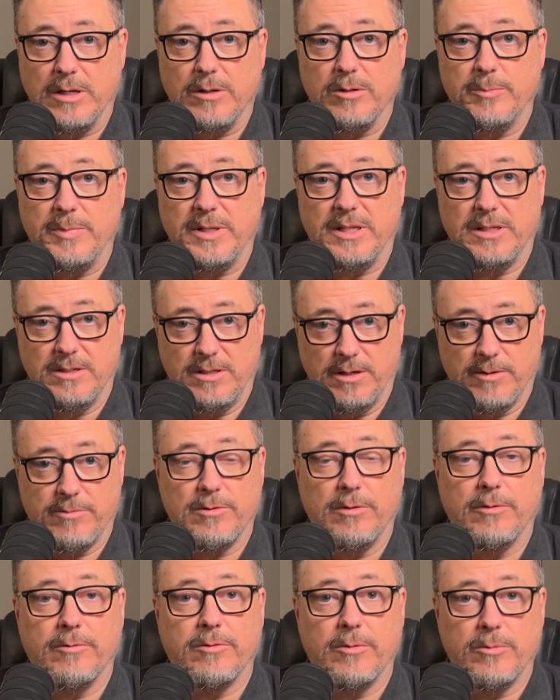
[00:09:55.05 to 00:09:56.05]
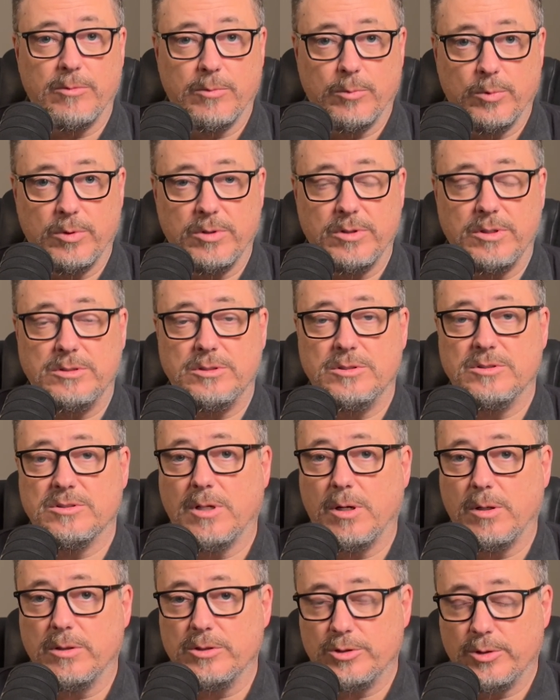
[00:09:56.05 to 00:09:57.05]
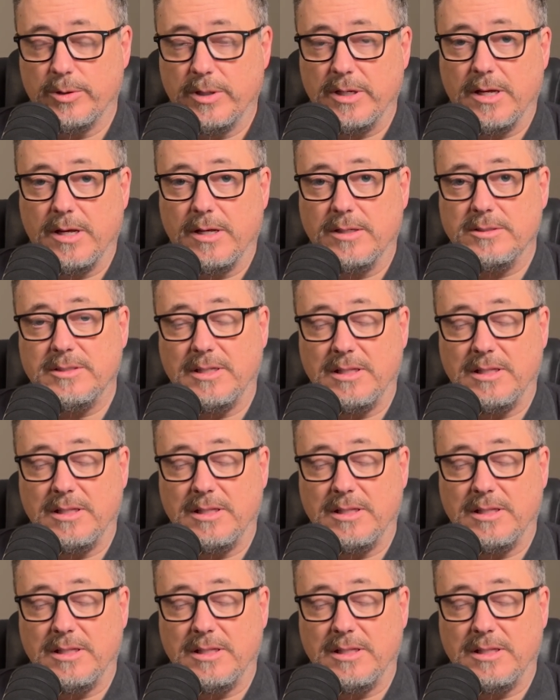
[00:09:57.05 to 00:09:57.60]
It'd be different from the one that you saw in triage,